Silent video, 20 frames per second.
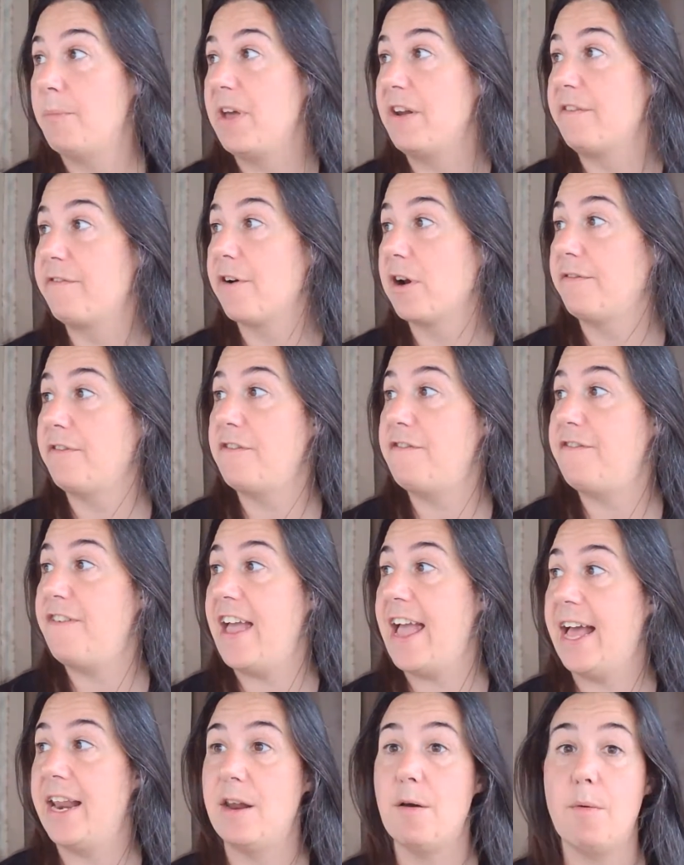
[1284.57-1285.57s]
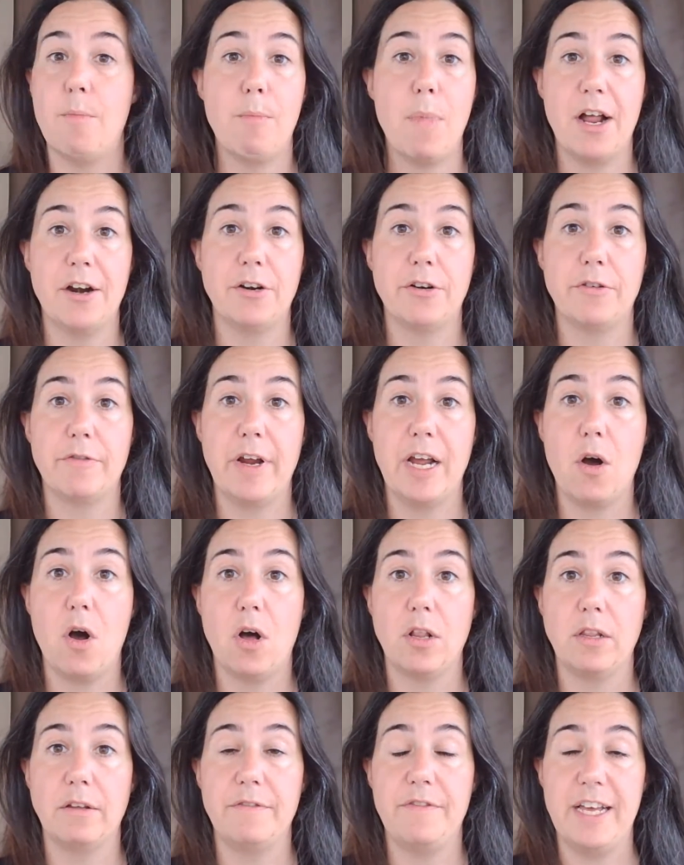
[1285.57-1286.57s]
in front of a fan monitoring
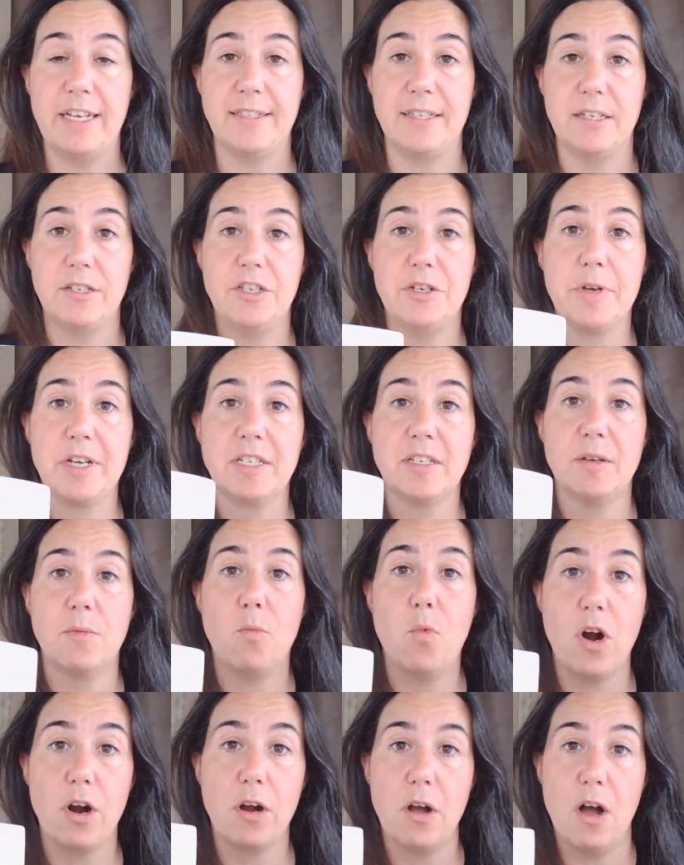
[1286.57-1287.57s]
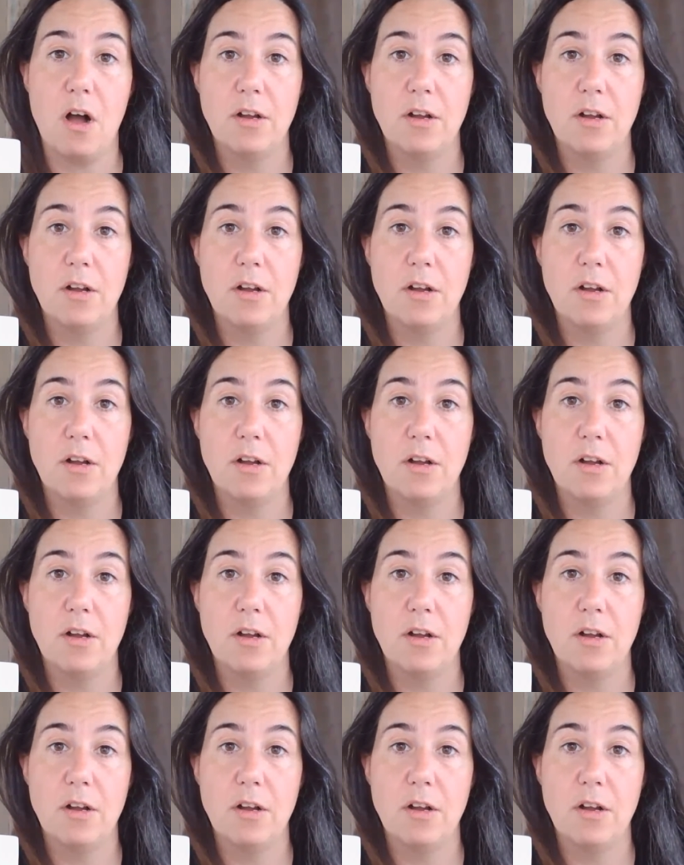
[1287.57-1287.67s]
all of this and doing some work